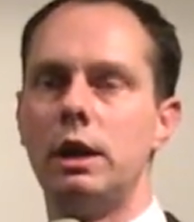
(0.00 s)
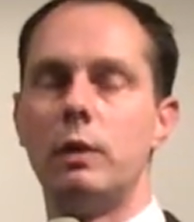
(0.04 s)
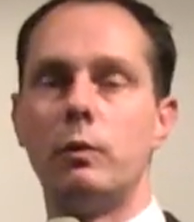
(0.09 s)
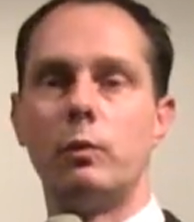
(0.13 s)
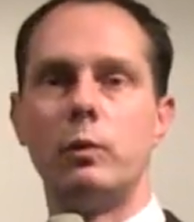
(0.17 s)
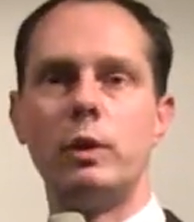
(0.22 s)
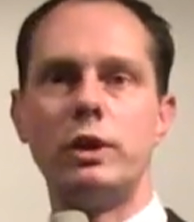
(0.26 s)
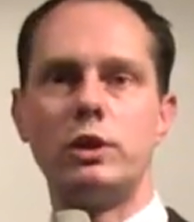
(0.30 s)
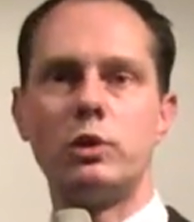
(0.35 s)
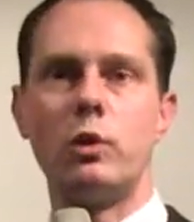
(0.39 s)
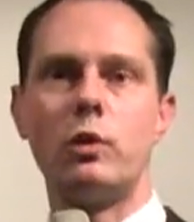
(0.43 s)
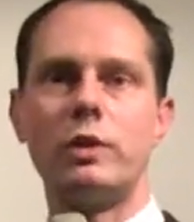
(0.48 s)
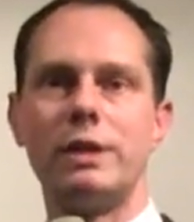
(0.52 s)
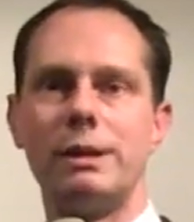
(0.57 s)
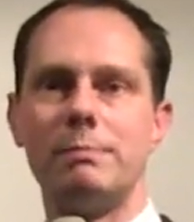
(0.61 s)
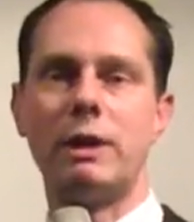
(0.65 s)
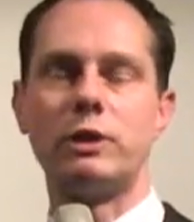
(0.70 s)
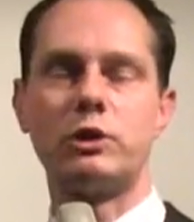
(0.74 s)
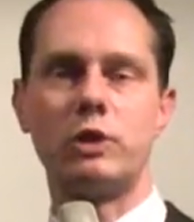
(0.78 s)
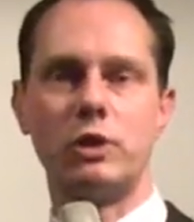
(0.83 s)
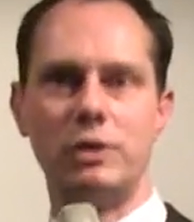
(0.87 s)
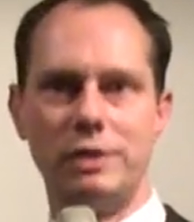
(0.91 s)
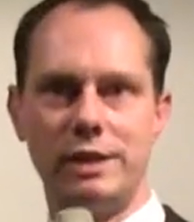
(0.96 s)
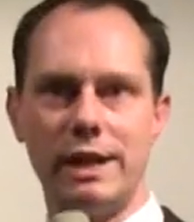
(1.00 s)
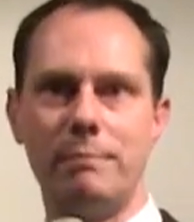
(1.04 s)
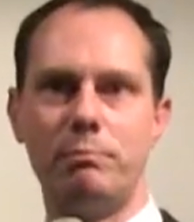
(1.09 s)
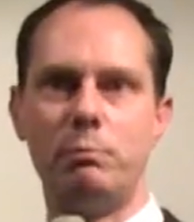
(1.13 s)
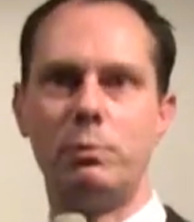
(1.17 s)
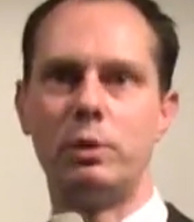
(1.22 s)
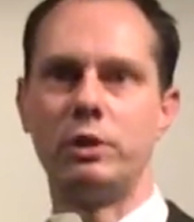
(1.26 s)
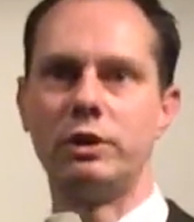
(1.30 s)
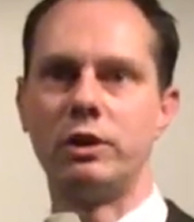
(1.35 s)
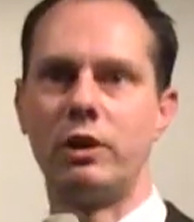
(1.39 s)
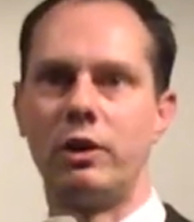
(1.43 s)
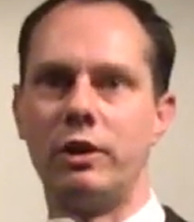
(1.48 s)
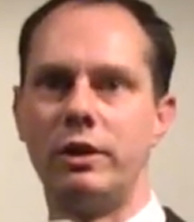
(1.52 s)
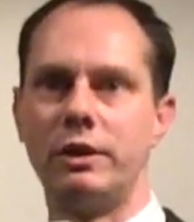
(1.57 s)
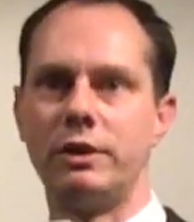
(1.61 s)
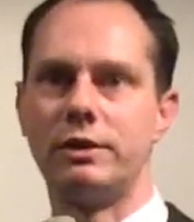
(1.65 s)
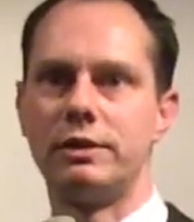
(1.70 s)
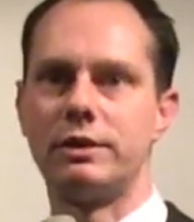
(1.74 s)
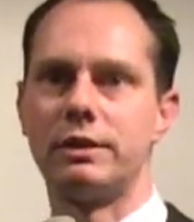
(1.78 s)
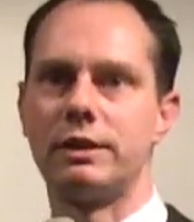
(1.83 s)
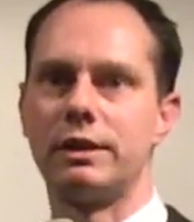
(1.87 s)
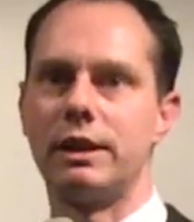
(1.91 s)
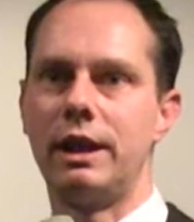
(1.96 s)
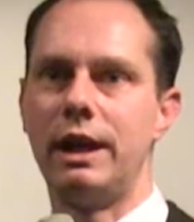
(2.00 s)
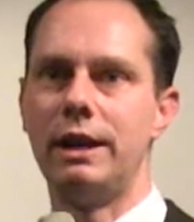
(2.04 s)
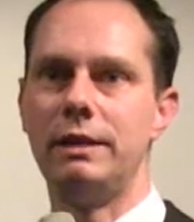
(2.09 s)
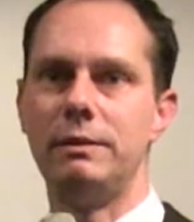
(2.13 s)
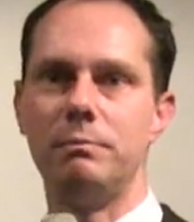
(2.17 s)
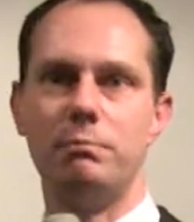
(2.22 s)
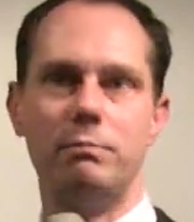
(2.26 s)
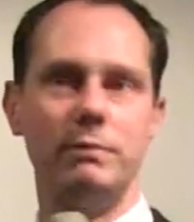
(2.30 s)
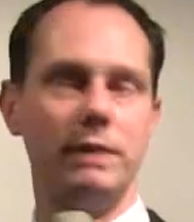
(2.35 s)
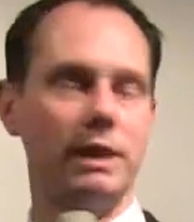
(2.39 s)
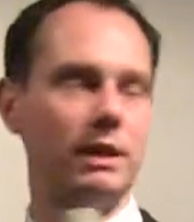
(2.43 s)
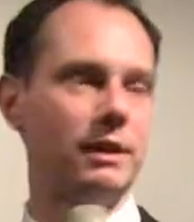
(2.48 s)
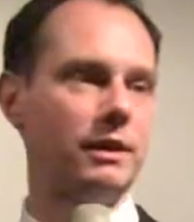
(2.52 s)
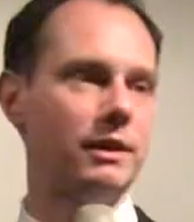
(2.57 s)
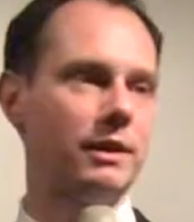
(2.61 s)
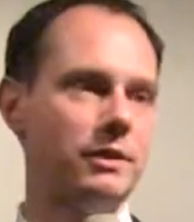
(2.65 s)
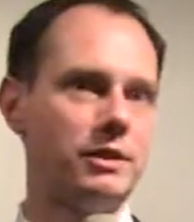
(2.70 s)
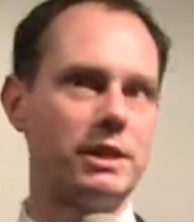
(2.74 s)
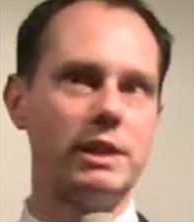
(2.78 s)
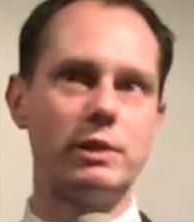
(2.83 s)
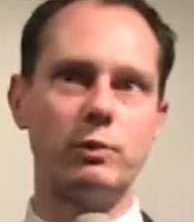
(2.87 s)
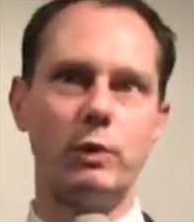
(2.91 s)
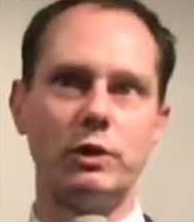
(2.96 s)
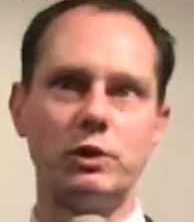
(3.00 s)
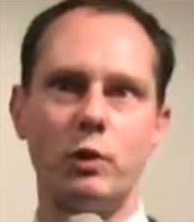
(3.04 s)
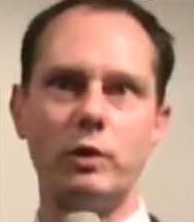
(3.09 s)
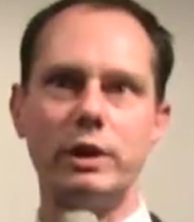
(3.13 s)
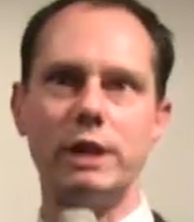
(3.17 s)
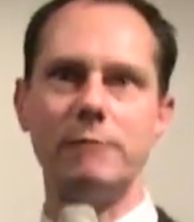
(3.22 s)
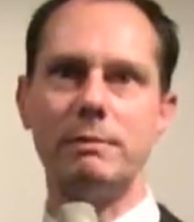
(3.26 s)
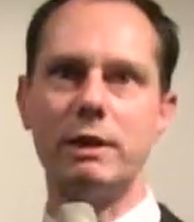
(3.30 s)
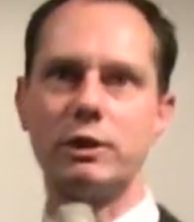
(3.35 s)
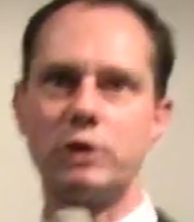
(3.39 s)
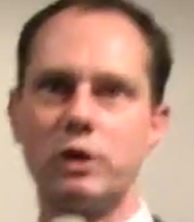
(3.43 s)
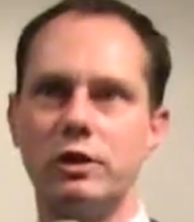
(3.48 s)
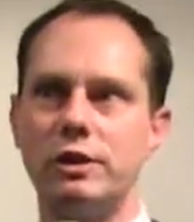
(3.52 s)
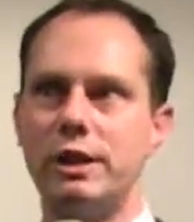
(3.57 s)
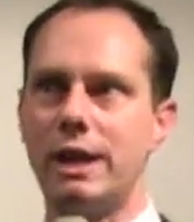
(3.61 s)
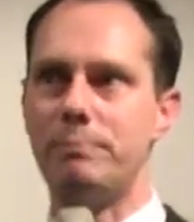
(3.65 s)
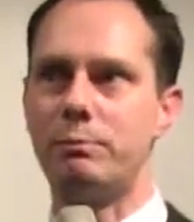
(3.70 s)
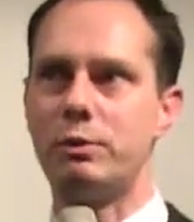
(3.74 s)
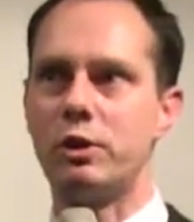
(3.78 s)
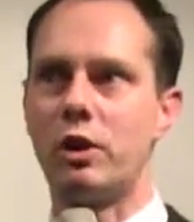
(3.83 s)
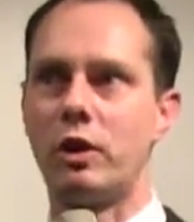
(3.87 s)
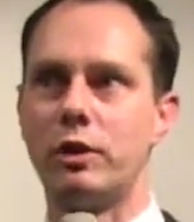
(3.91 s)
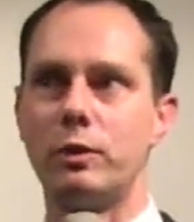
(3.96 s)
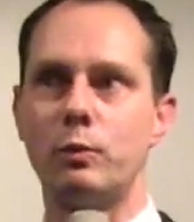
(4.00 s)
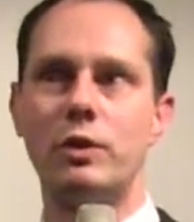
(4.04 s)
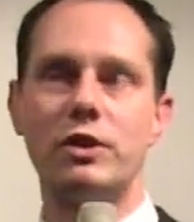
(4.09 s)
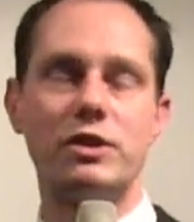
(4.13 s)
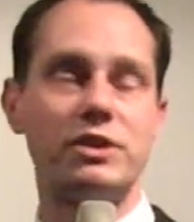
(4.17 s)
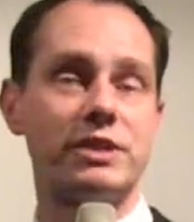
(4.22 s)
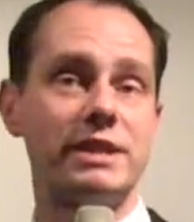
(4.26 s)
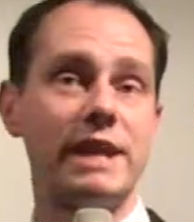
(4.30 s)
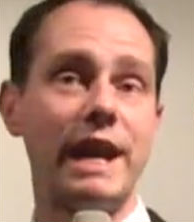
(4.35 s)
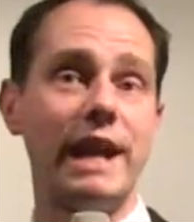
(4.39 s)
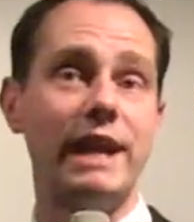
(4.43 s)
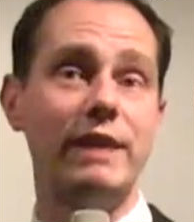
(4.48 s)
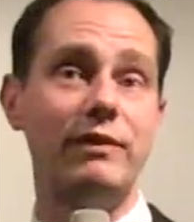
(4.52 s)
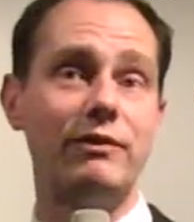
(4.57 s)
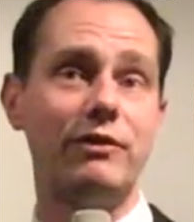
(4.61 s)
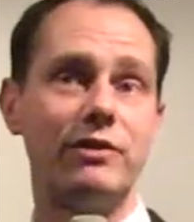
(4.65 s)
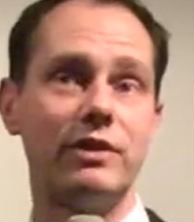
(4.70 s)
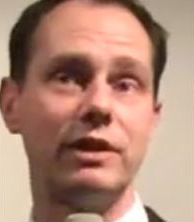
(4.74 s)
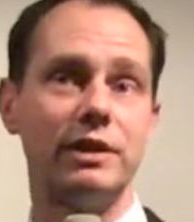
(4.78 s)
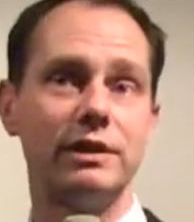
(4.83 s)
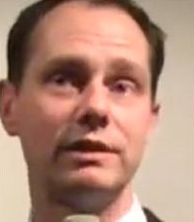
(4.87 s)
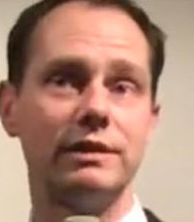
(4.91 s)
we're talking about contemporary art. And since we're talking about contemporary art, we're safe,